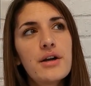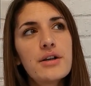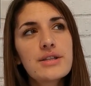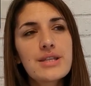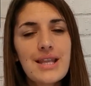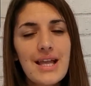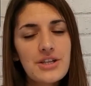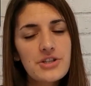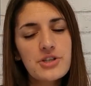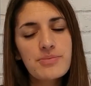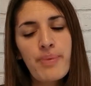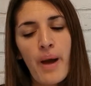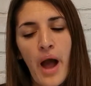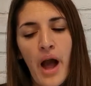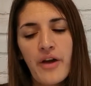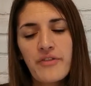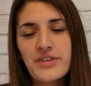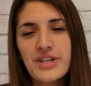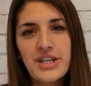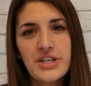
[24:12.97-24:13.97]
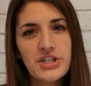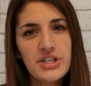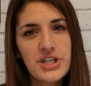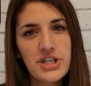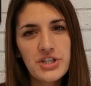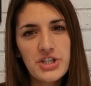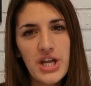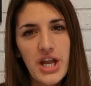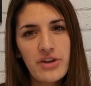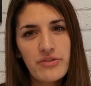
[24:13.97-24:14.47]
So that's just part of teaching
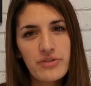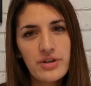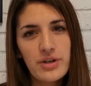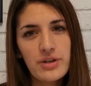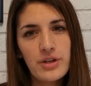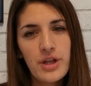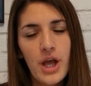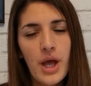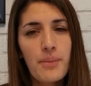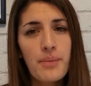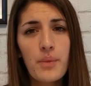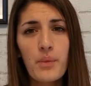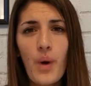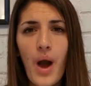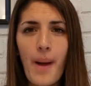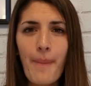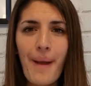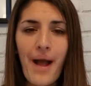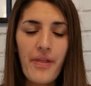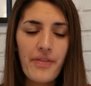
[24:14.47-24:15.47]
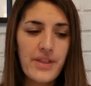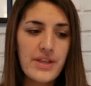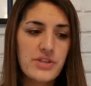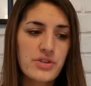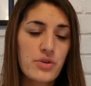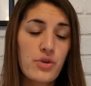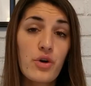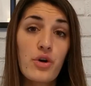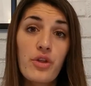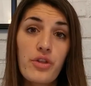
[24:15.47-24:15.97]
in general. But what about
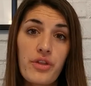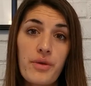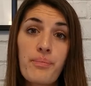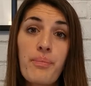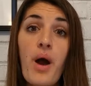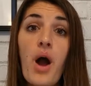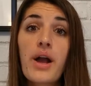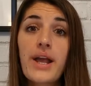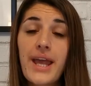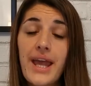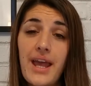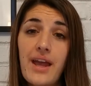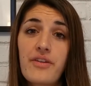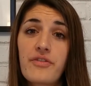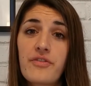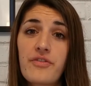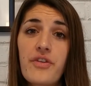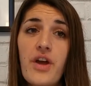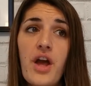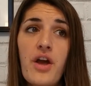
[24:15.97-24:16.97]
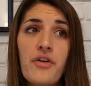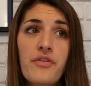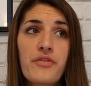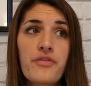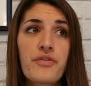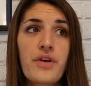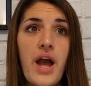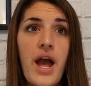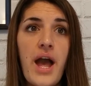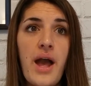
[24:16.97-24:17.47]
this other pocket
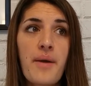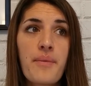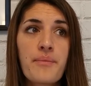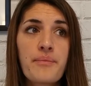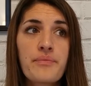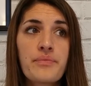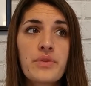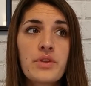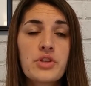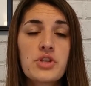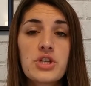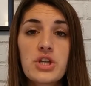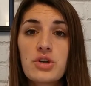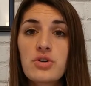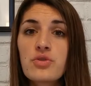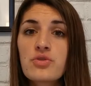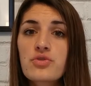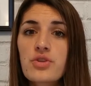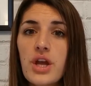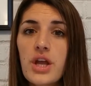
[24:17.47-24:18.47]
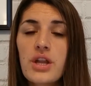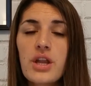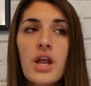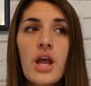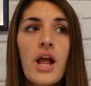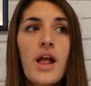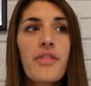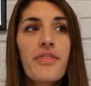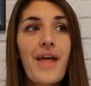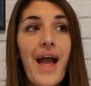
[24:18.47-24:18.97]
of children
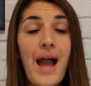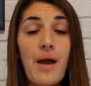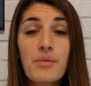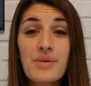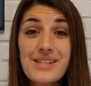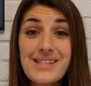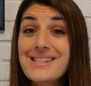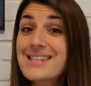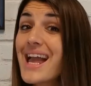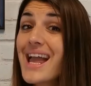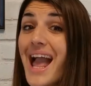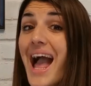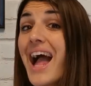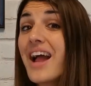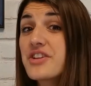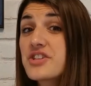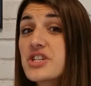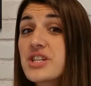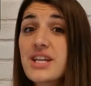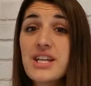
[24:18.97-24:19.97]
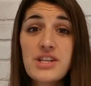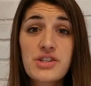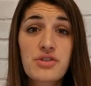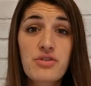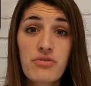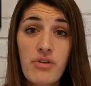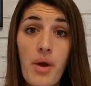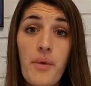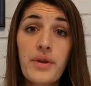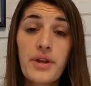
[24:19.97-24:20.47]
that I would say actually is
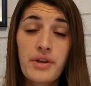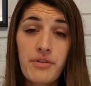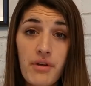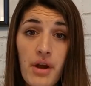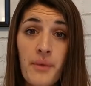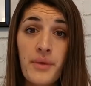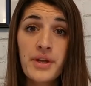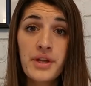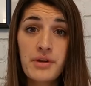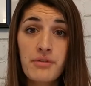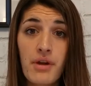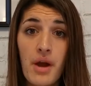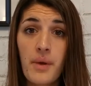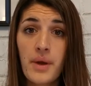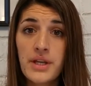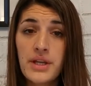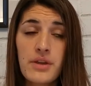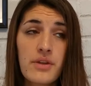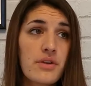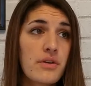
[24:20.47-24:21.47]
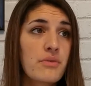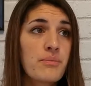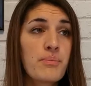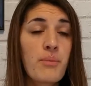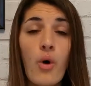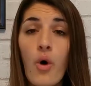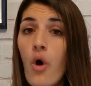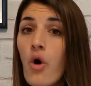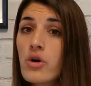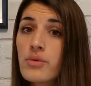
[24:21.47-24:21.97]
growing and growing and growing? You know, there are
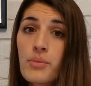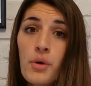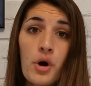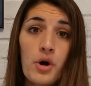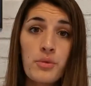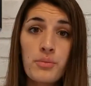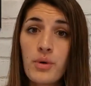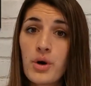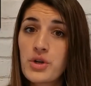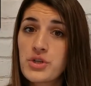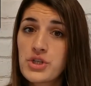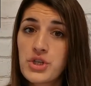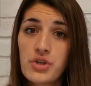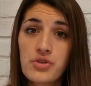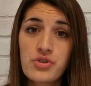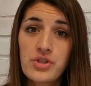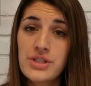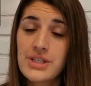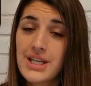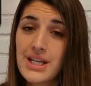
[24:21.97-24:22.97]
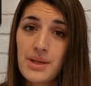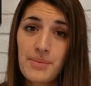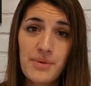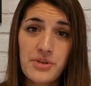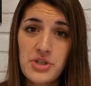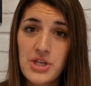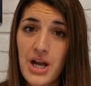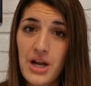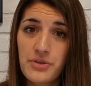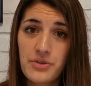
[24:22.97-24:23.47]
more and more and more children dealing with
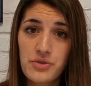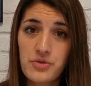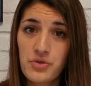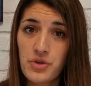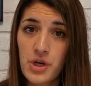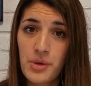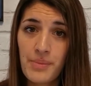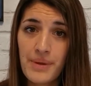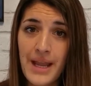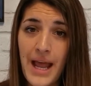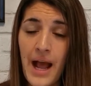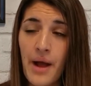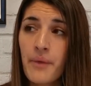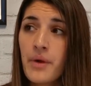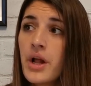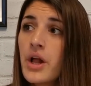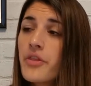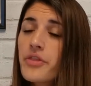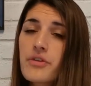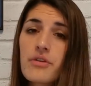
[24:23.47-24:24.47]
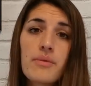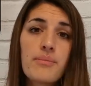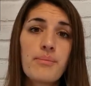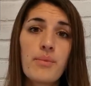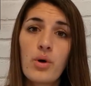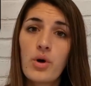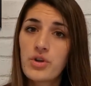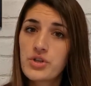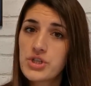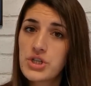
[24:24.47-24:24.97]
childhood trauma now. There are
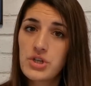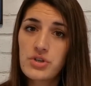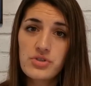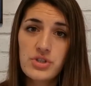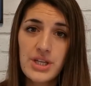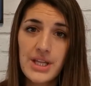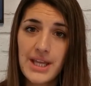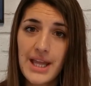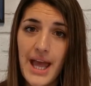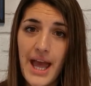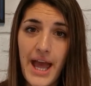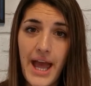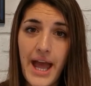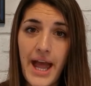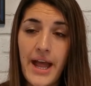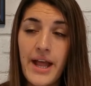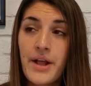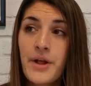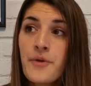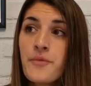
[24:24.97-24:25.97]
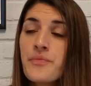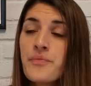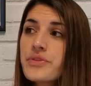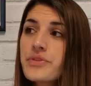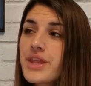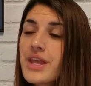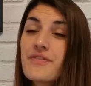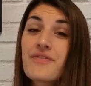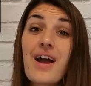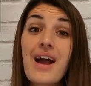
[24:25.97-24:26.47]
more children in care.
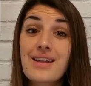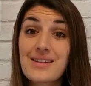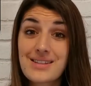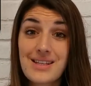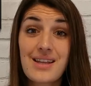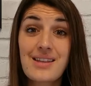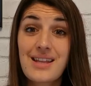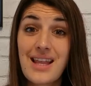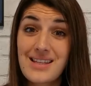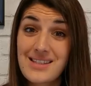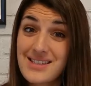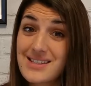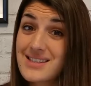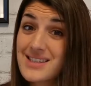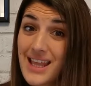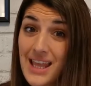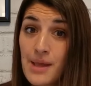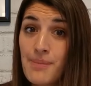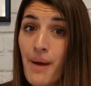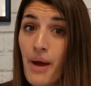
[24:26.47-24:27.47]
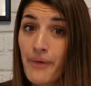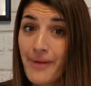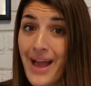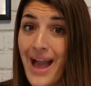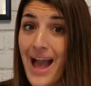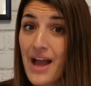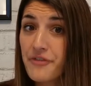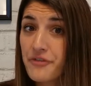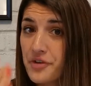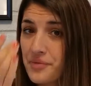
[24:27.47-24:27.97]
In fact, let's think about
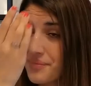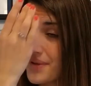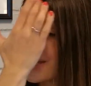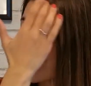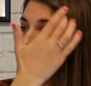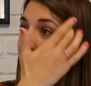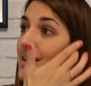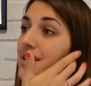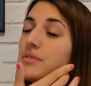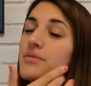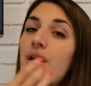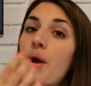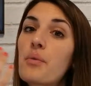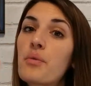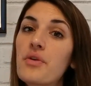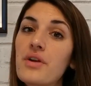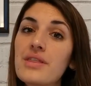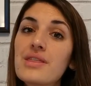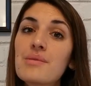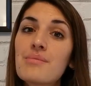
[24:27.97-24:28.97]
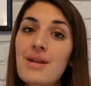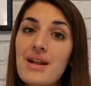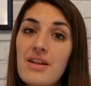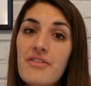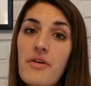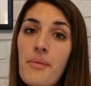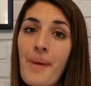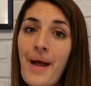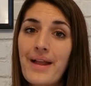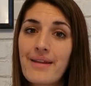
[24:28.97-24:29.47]
care for a minute. Right, we're in the middle
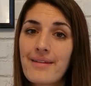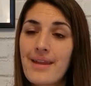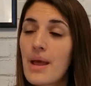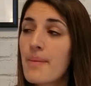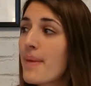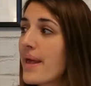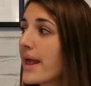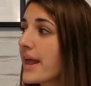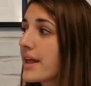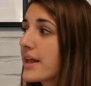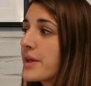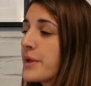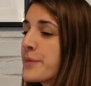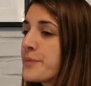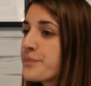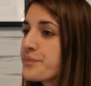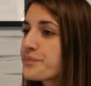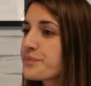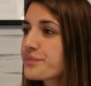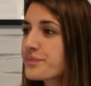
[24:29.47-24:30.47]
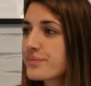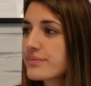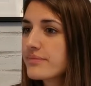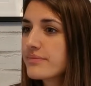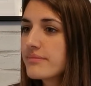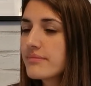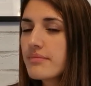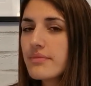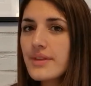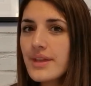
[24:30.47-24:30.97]
of a pandemic.
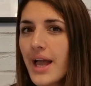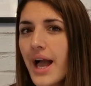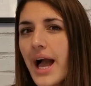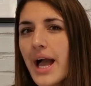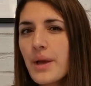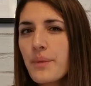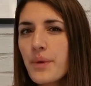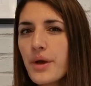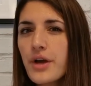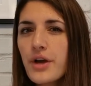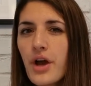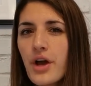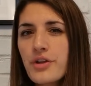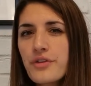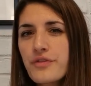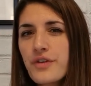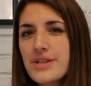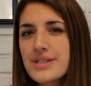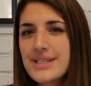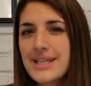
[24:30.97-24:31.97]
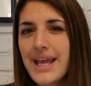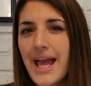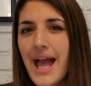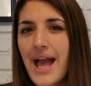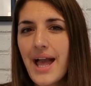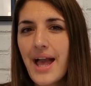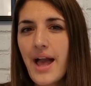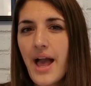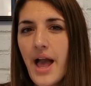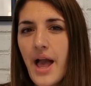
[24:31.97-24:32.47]
I work on a foster
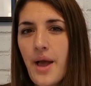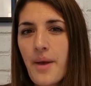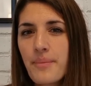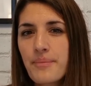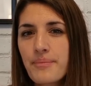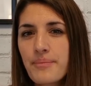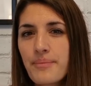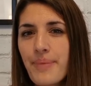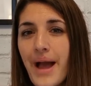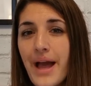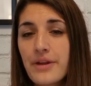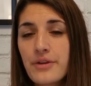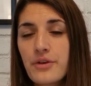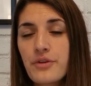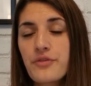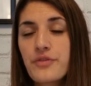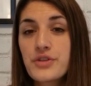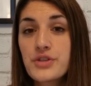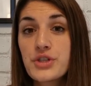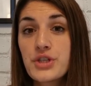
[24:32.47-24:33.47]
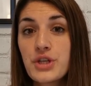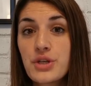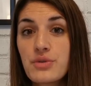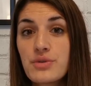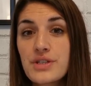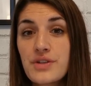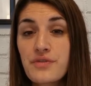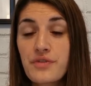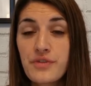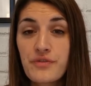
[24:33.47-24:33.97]
care panel for 2
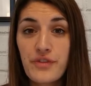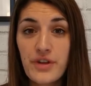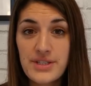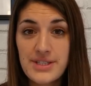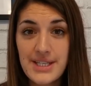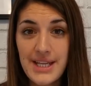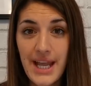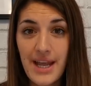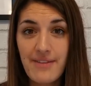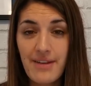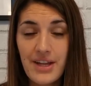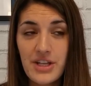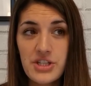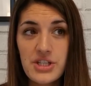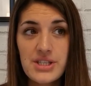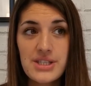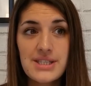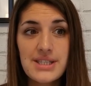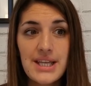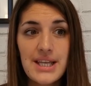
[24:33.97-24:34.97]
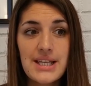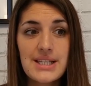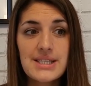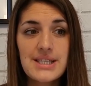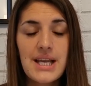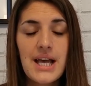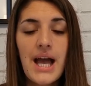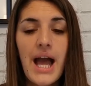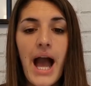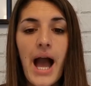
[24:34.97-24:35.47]
different foster care agencies
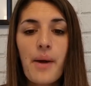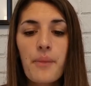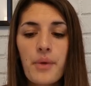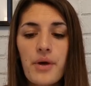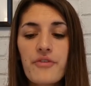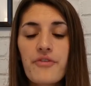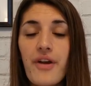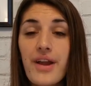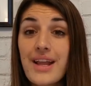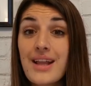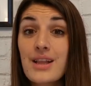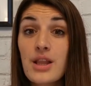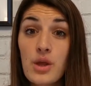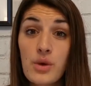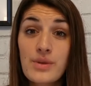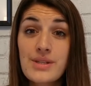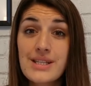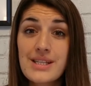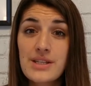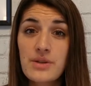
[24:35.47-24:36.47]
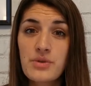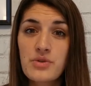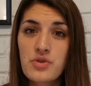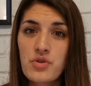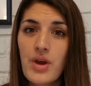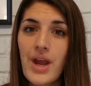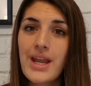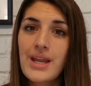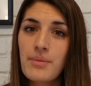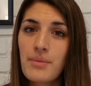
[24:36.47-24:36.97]
and work very closely doing
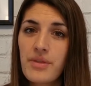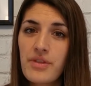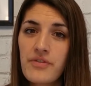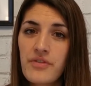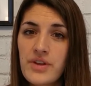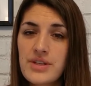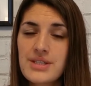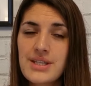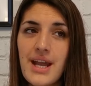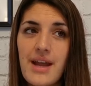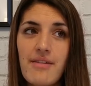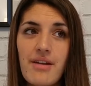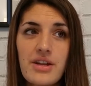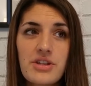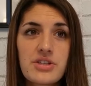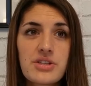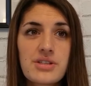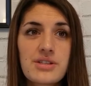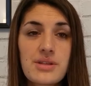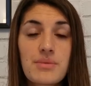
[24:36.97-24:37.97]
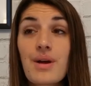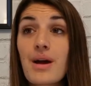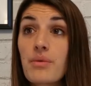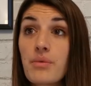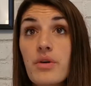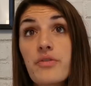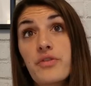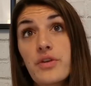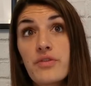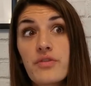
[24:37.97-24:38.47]
training with a foster care agency, well,
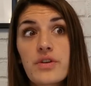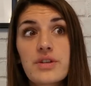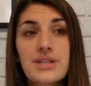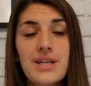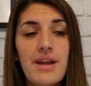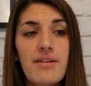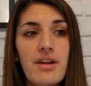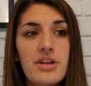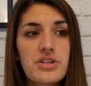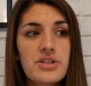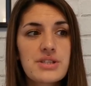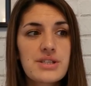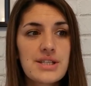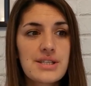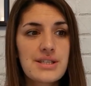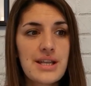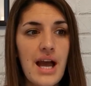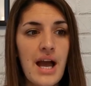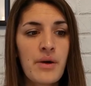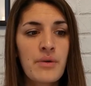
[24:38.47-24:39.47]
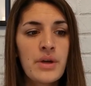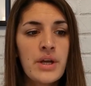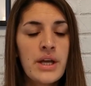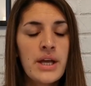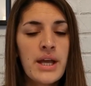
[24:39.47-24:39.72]
a few foster care agencies now.